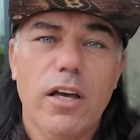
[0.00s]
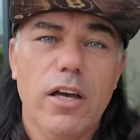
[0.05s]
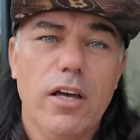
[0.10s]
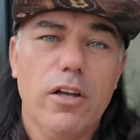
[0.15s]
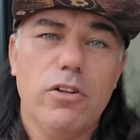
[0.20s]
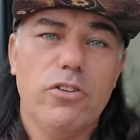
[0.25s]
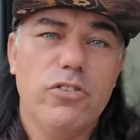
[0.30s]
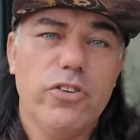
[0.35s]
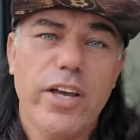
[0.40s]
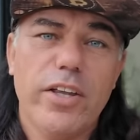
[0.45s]

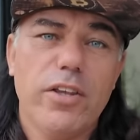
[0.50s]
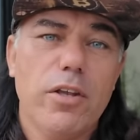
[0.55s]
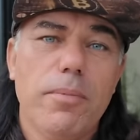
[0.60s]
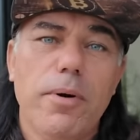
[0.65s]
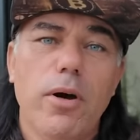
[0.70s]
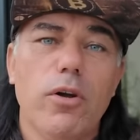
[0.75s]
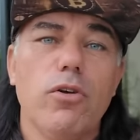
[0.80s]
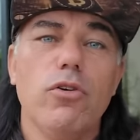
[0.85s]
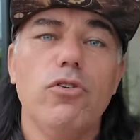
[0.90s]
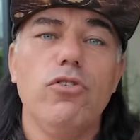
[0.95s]
uh, chat
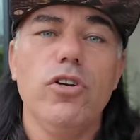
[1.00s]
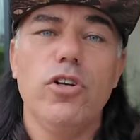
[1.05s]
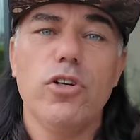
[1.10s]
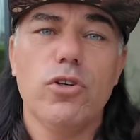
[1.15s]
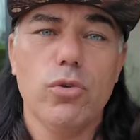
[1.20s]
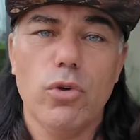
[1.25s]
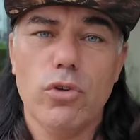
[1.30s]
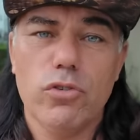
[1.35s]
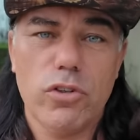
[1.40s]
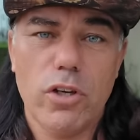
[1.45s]
about really
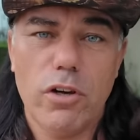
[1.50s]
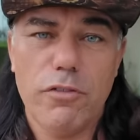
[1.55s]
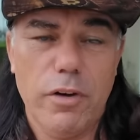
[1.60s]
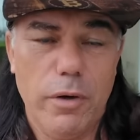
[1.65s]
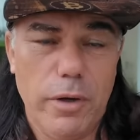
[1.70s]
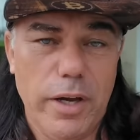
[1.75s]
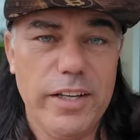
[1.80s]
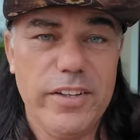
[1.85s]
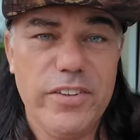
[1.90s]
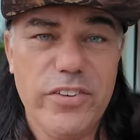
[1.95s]
cool stuff
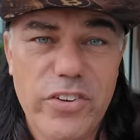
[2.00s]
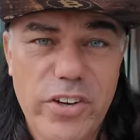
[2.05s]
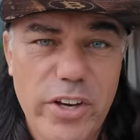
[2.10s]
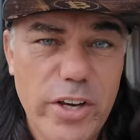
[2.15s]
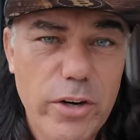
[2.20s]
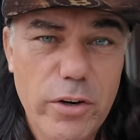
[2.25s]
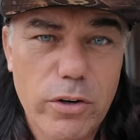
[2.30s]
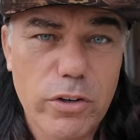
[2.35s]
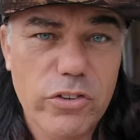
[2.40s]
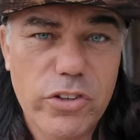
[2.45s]
where I
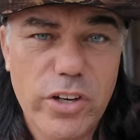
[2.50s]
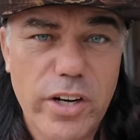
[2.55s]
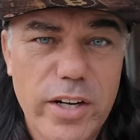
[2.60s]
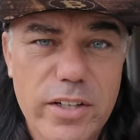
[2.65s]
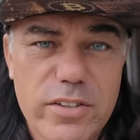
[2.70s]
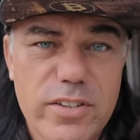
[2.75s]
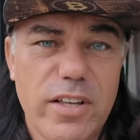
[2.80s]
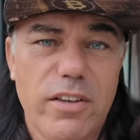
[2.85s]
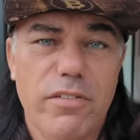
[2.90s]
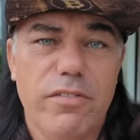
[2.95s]
share
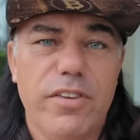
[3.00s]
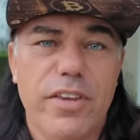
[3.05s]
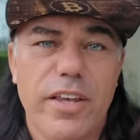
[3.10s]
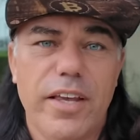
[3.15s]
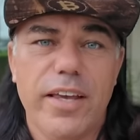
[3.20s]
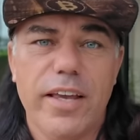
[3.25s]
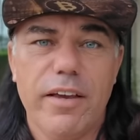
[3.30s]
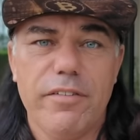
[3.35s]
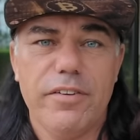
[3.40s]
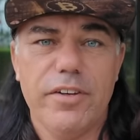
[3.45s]
charts,
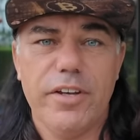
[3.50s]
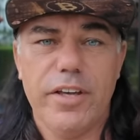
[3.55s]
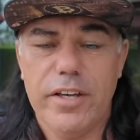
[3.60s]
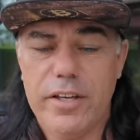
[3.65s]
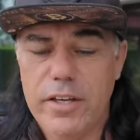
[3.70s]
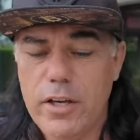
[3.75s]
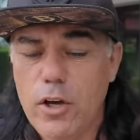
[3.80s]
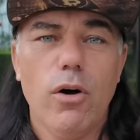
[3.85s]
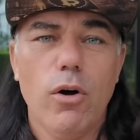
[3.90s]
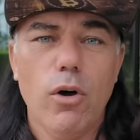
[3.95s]
everything every
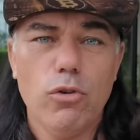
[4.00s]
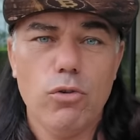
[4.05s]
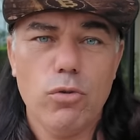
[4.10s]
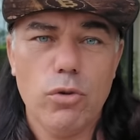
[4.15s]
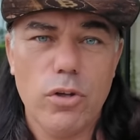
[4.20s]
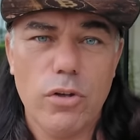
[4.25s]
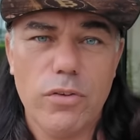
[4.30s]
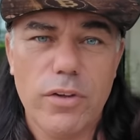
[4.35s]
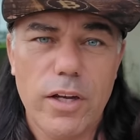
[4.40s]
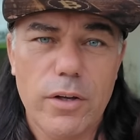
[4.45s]
day also
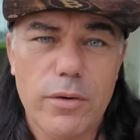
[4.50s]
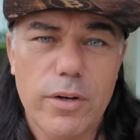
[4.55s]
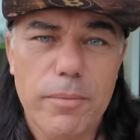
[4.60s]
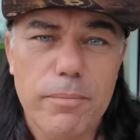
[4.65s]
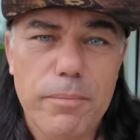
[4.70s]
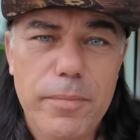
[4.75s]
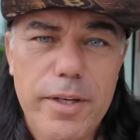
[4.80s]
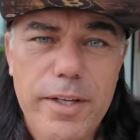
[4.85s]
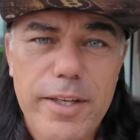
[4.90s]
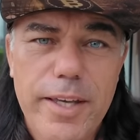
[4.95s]
the
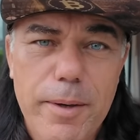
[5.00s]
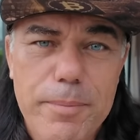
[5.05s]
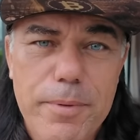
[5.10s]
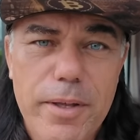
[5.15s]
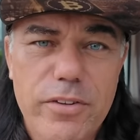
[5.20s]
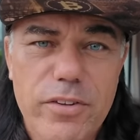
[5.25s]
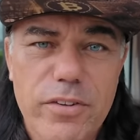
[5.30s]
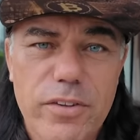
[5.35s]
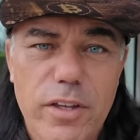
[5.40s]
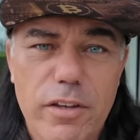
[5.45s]
Telegram mini app
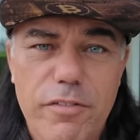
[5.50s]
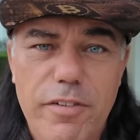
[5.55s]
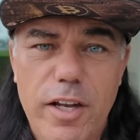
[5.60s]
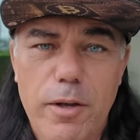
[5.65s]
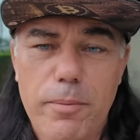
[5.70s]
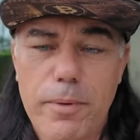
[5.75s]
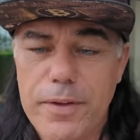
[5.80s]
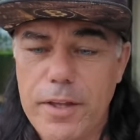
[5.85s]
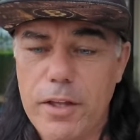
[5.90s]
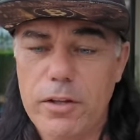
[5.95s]
that's in
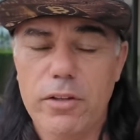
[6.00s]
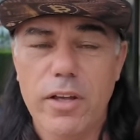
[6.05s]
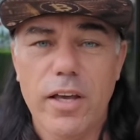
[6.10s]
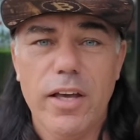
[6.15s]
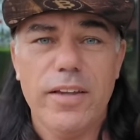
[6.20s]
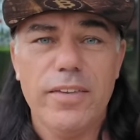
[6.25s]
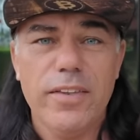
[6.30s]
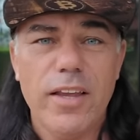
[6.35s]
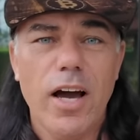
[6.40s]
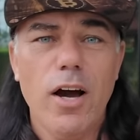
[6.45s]
development. And
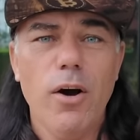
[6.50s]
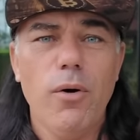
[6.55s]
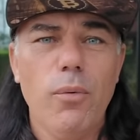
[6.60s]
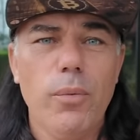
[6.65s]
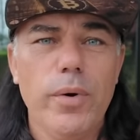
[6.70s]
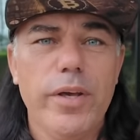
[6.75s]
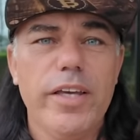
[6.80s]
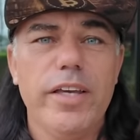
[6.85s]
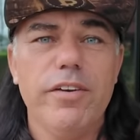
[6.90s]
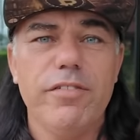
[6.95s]
now
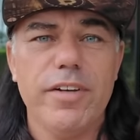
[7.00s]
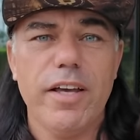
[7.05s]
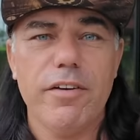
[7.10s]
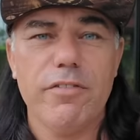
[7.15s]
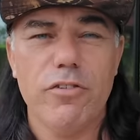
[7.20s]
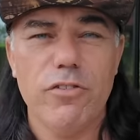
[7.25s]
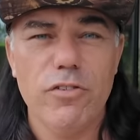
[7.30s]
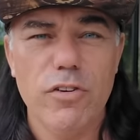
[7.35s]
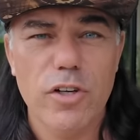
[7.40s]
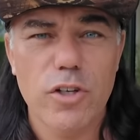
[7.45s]
we even
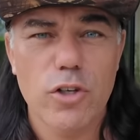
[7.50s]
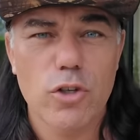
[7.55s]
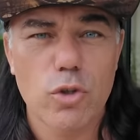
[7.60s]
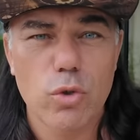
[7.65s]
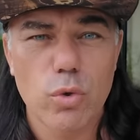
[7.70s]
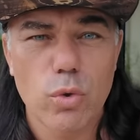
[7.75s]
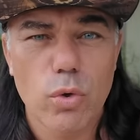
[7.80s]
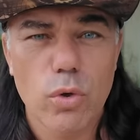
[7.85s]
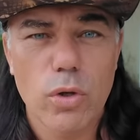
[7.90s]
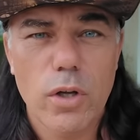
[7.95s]
have a really
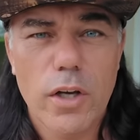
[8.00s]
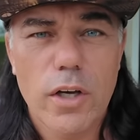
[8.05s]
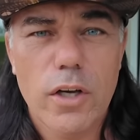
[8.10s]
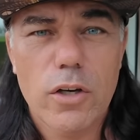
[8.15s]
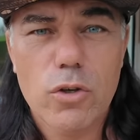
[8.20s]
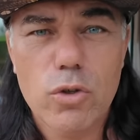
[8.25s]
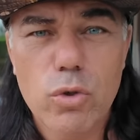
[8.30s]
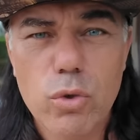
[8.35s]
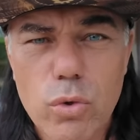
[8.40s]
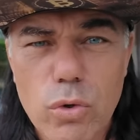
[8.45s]
cool
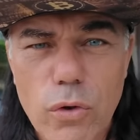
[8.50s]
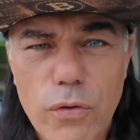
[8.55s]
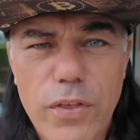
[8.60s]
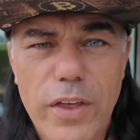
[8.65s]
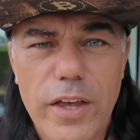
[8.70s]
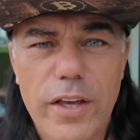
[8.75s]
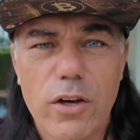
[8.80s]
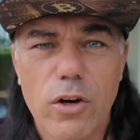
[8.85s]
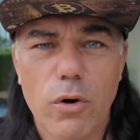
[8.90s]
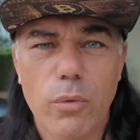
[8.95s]
cool
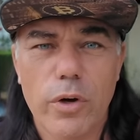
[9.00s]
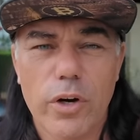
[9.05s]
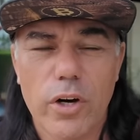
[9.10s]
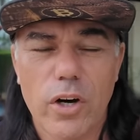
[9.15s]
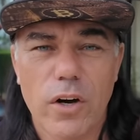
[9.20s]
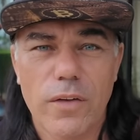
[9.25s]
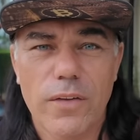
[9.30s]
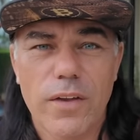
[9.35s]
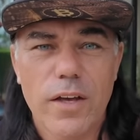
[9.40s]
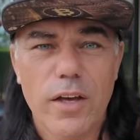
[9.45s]
thing going
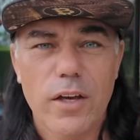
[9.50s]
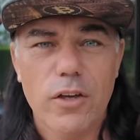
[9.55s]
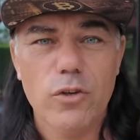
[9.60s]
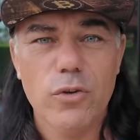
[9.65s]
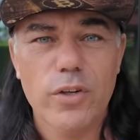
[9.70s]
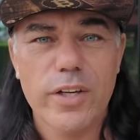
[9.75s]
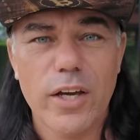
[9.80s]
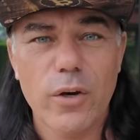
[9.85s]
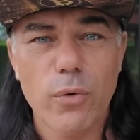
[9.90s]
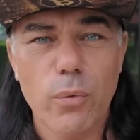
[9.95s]
on.
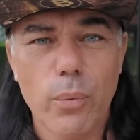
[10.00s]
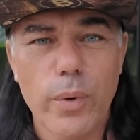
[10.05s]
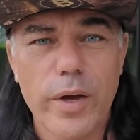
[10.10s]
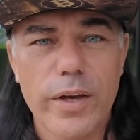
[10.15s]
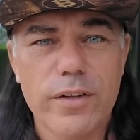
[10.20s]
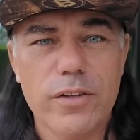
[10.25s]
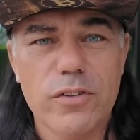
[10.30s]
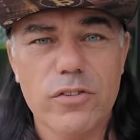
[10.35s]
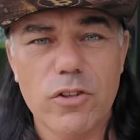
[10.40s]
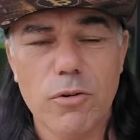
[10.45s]
You can
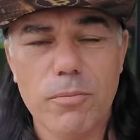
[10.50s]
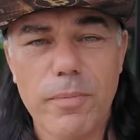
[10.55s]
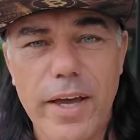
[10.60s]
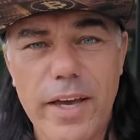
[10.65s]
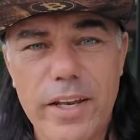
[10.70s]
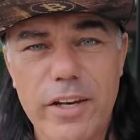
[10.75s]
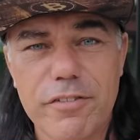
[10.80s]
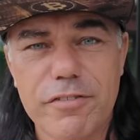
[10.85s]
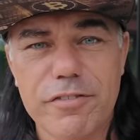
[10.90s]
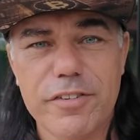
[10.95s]
win some
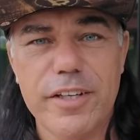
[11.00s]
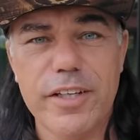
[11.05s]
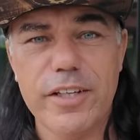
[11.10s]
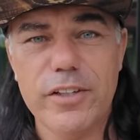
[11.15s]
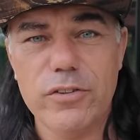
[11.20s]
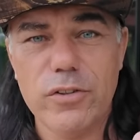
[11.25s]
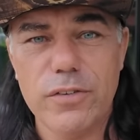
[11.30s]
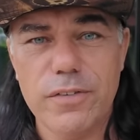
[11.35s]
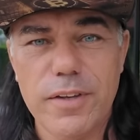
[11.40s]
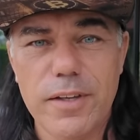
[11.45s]
NFTs, some